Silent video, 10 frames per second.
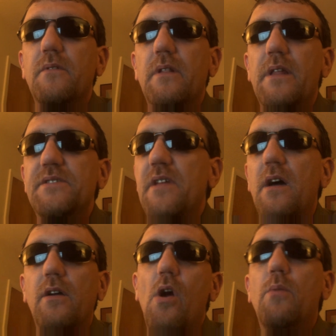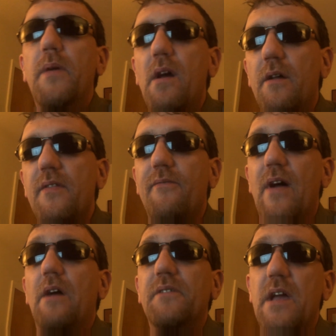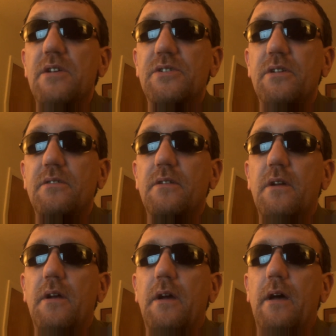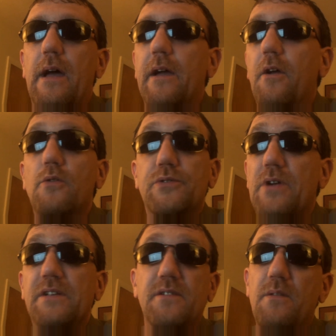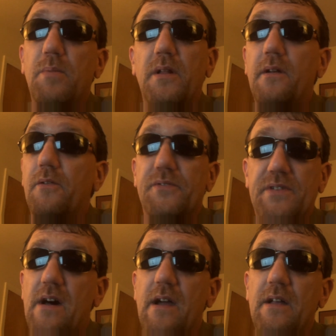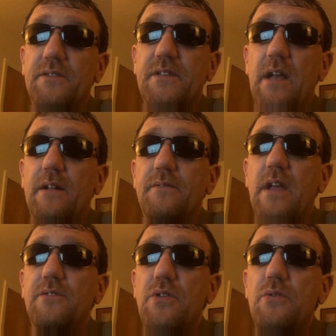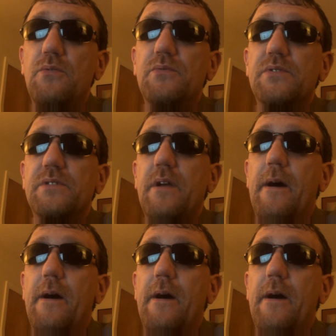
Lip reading: let's not go beyond the foundation and go straight to the political science and use